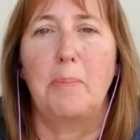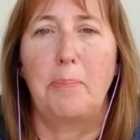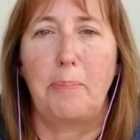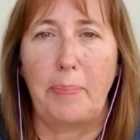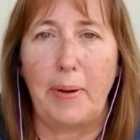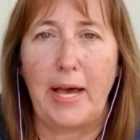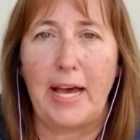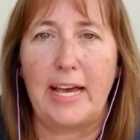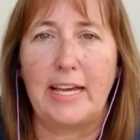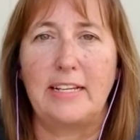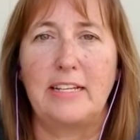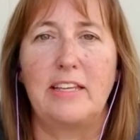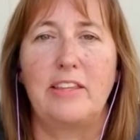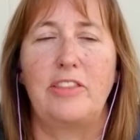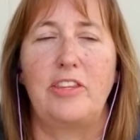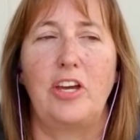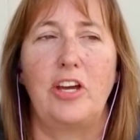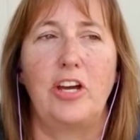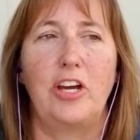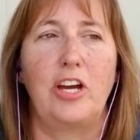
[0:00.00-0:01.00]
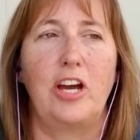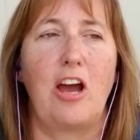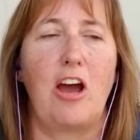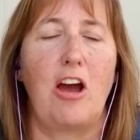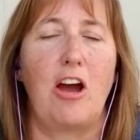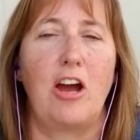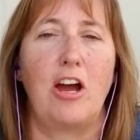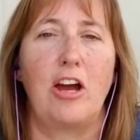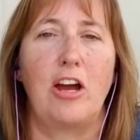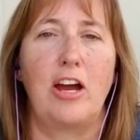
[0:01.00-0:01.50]
But there
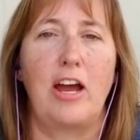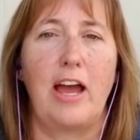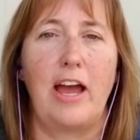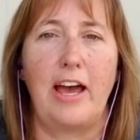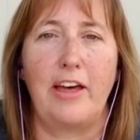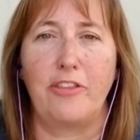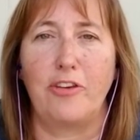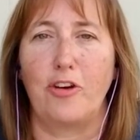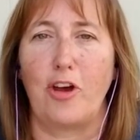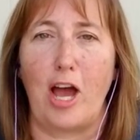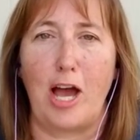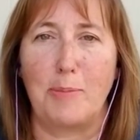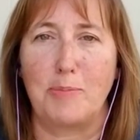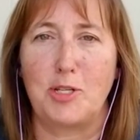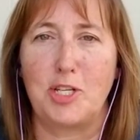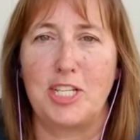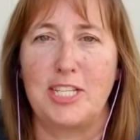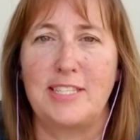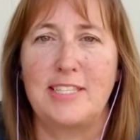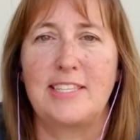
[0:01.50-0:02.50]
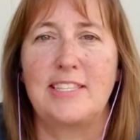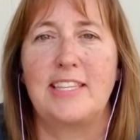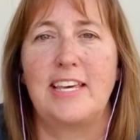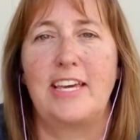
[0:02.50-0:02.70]
are other options